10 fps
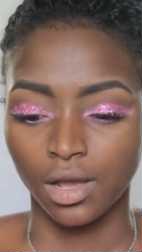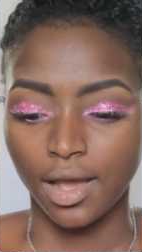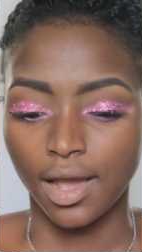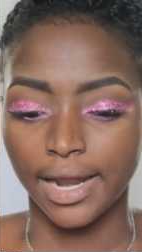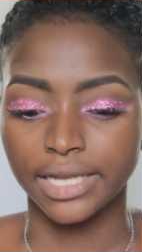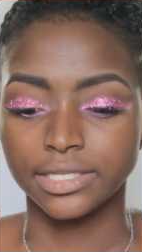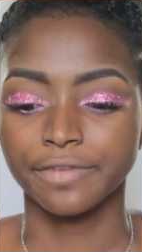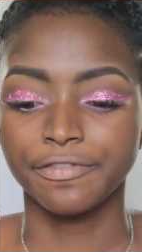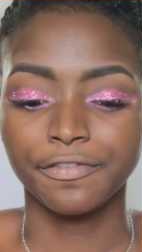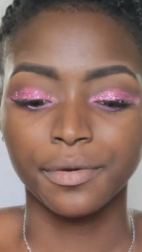Alright, so
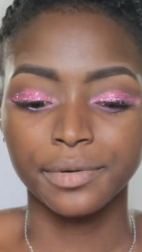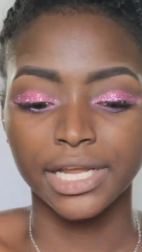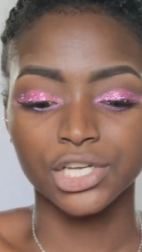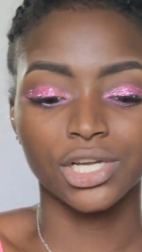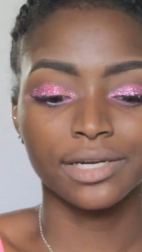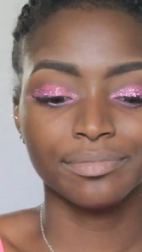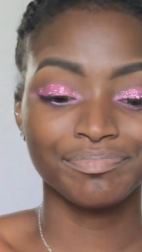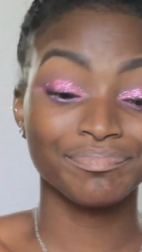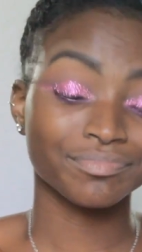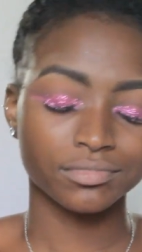for foundation,
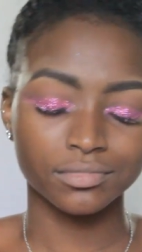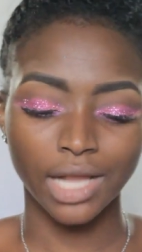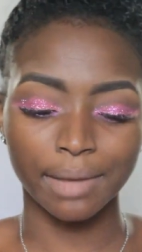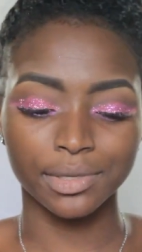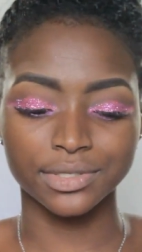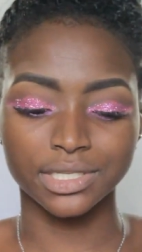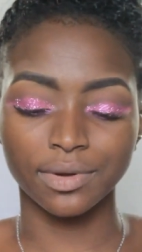I'm using